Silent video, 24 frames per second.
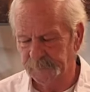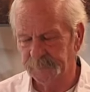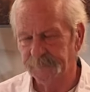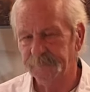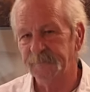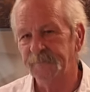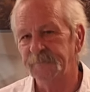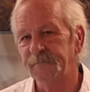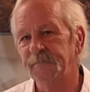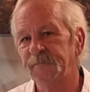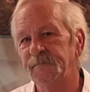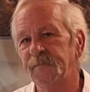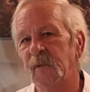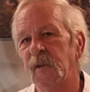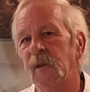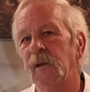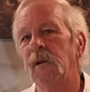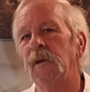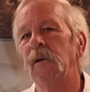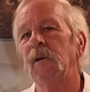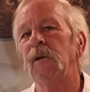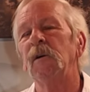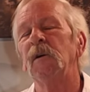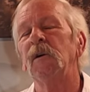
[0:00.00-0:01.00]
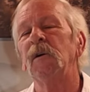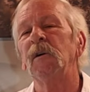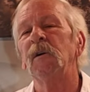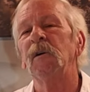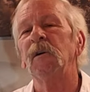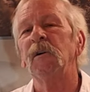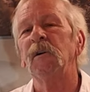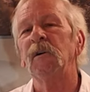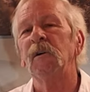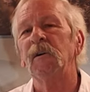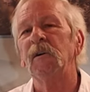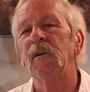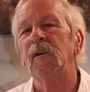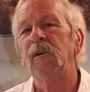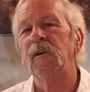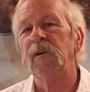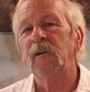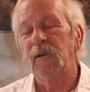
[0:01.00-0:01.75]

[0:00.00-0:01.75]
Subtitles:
No one is speaking in this clip.